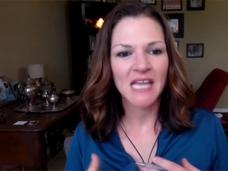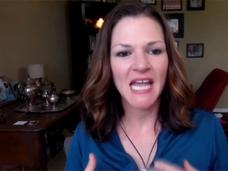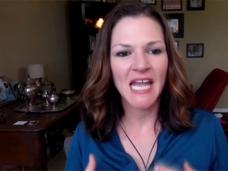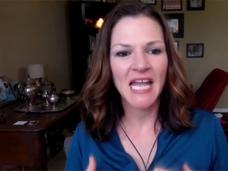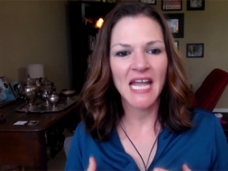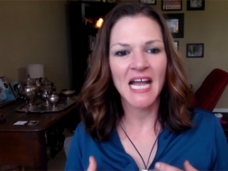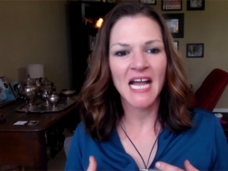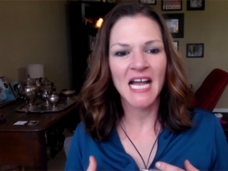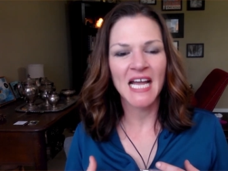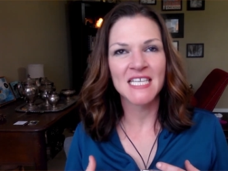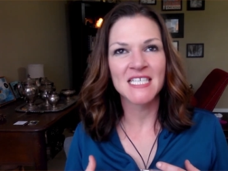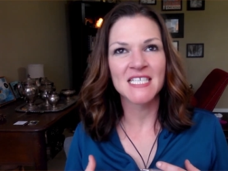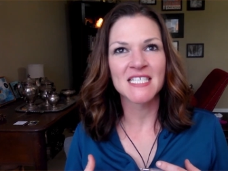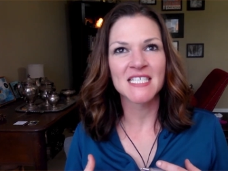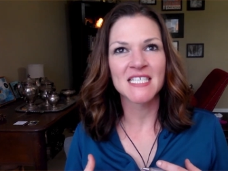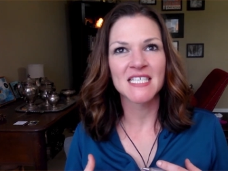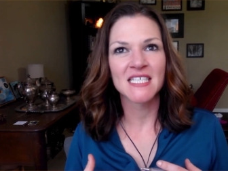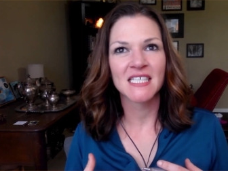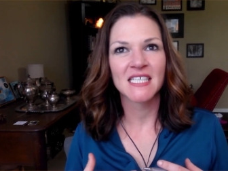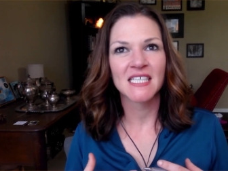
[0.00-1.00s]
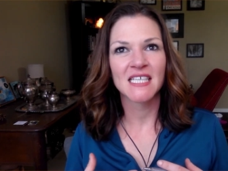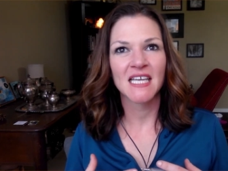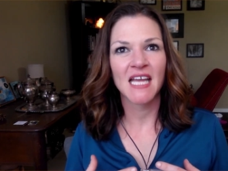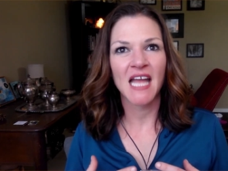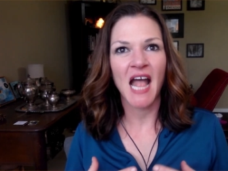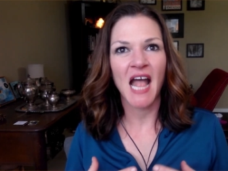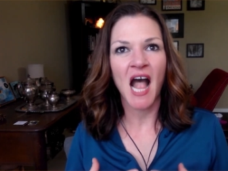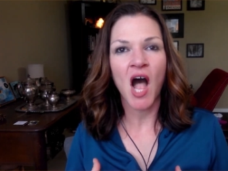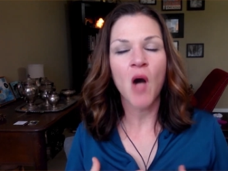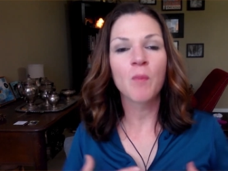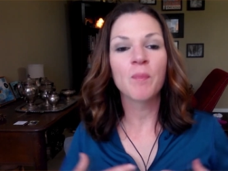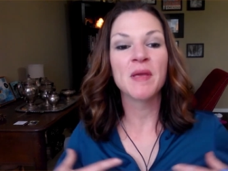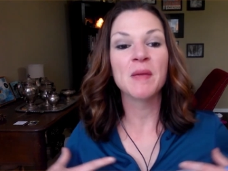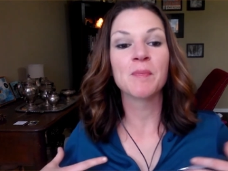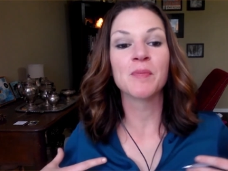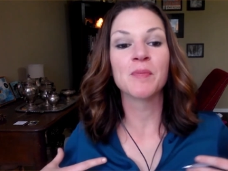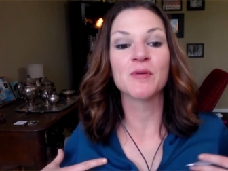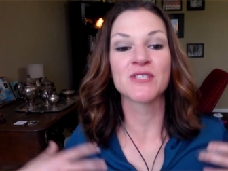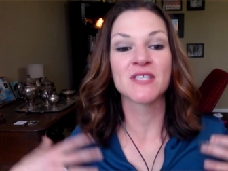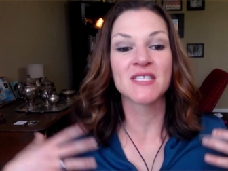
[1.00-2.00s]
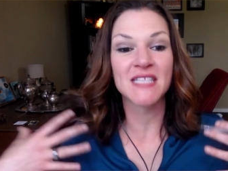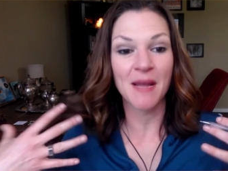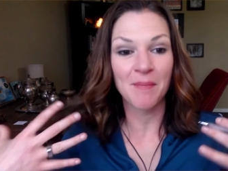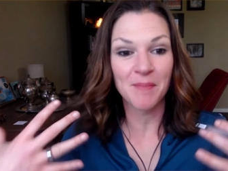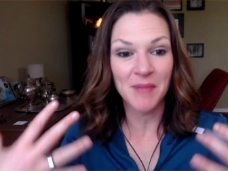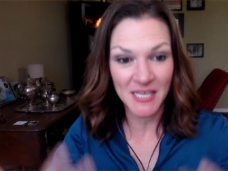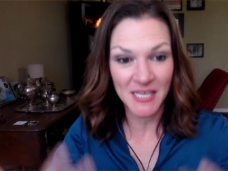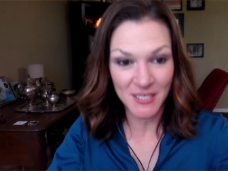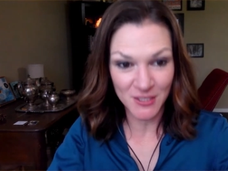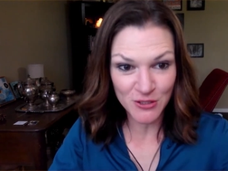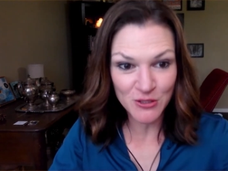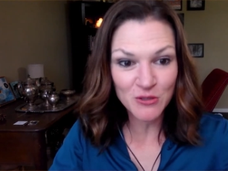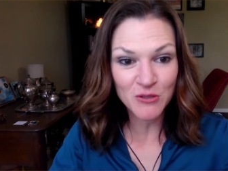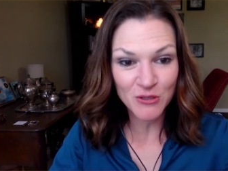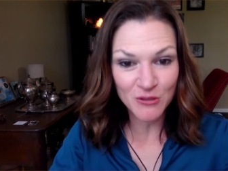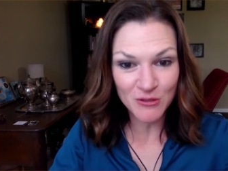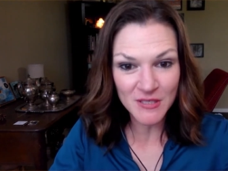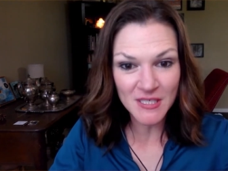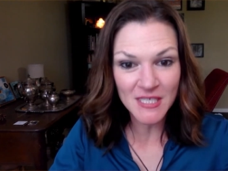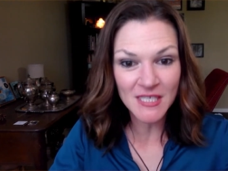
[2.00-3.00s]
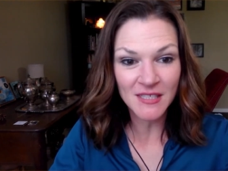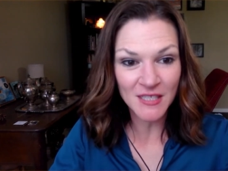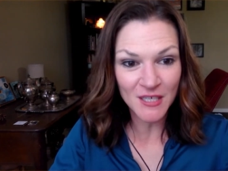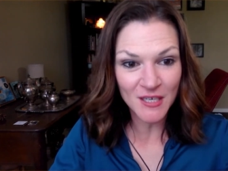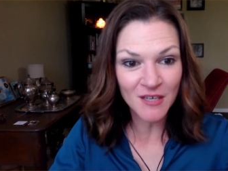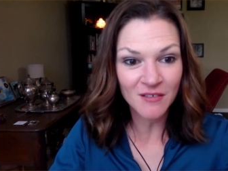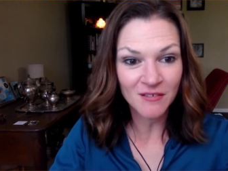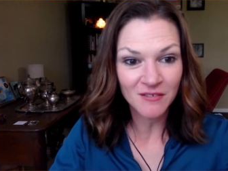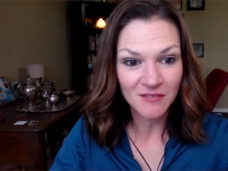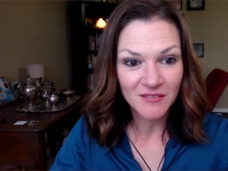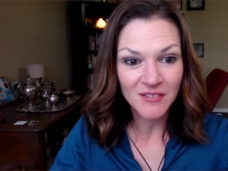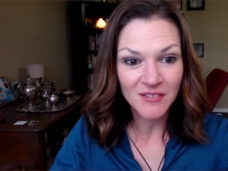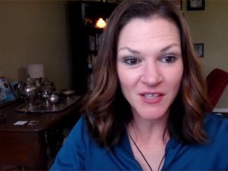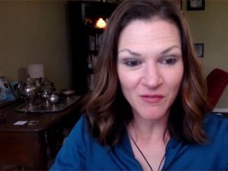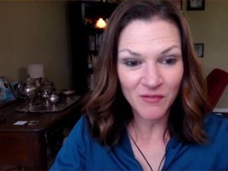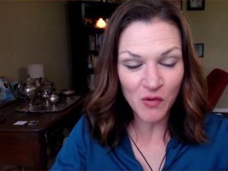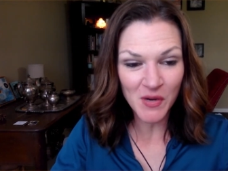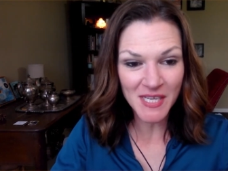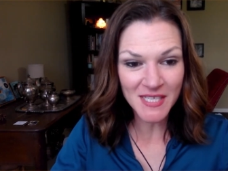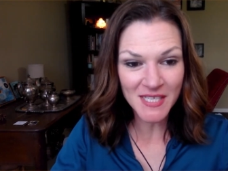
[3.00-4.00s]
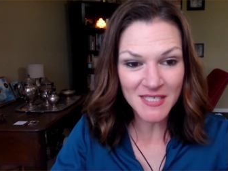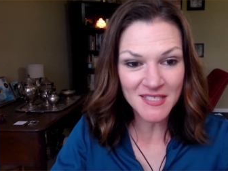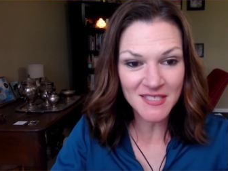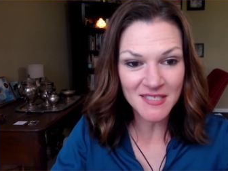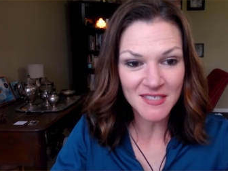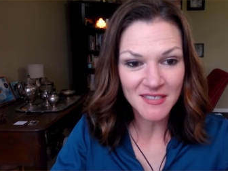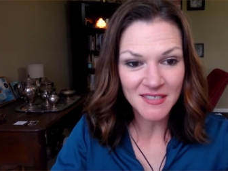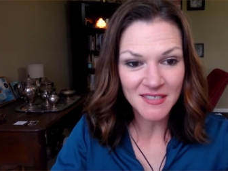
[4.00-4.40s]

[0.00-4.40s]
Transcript: and help people step into using their voice.